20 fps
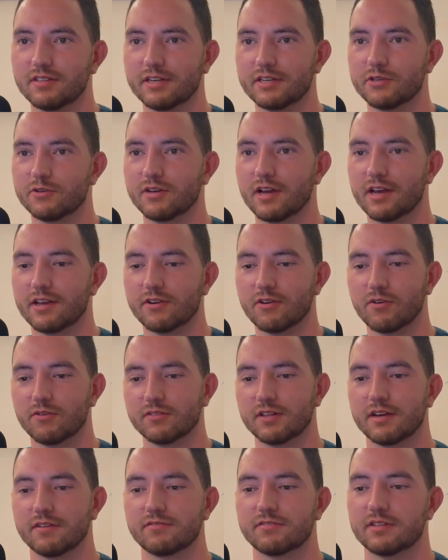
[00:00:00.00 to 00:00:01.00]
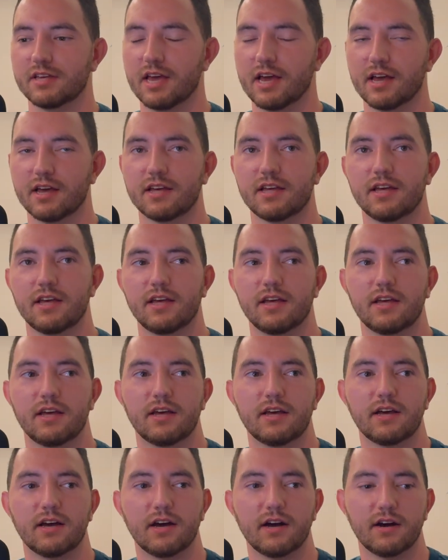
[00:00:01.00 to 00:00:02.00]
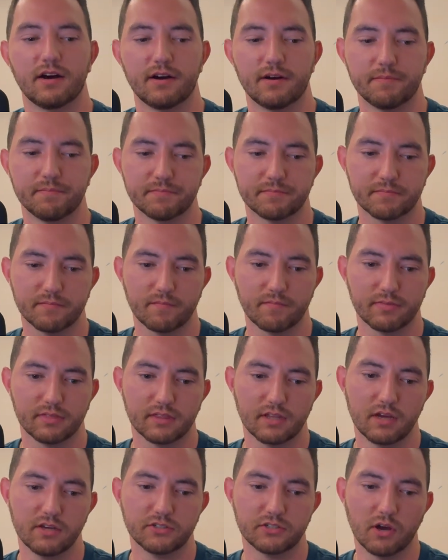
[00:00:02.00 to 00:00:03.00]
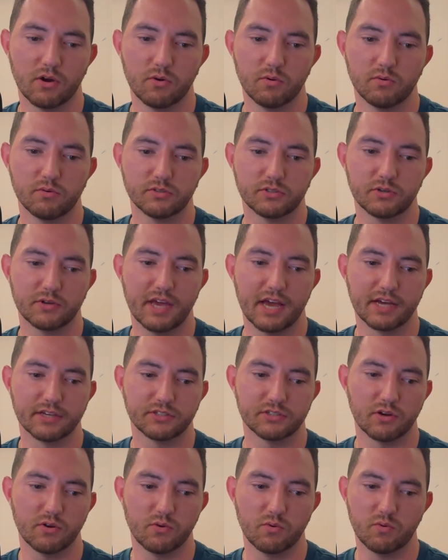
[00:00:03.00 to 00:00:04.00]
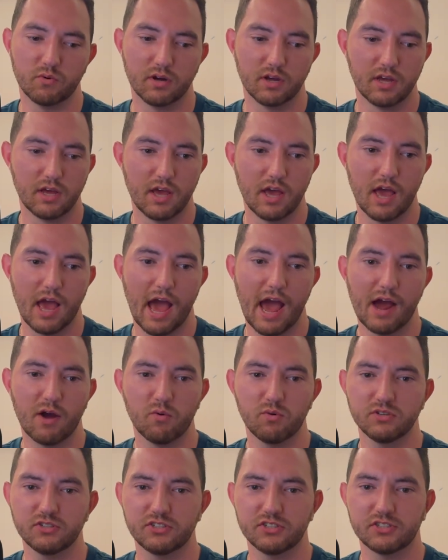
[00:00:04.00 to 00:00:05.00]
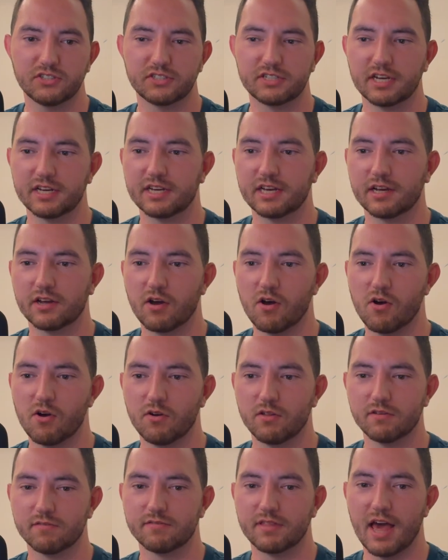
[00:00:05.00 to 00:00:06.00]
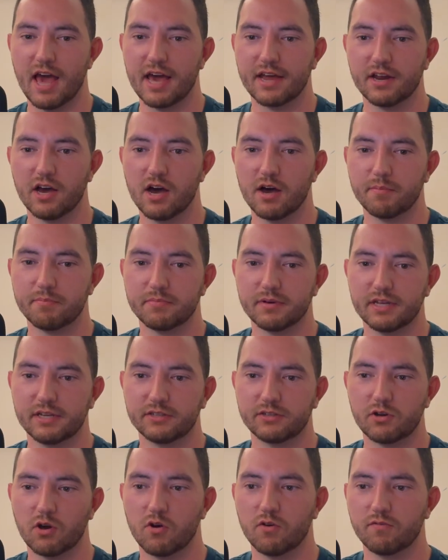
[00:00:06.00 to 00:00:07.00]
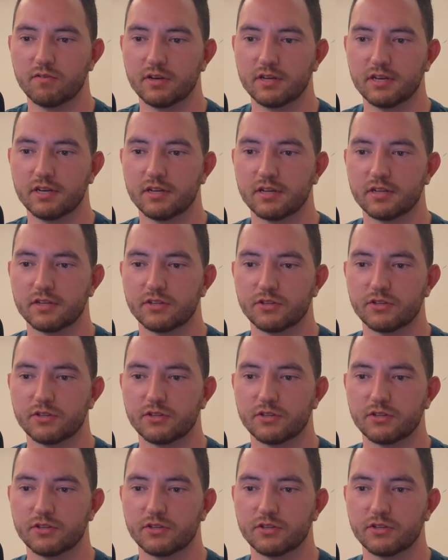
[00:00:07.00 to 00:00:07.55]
Like you got your own life, yeah. Um, so yeah, so how was just digging all of that up in COVID?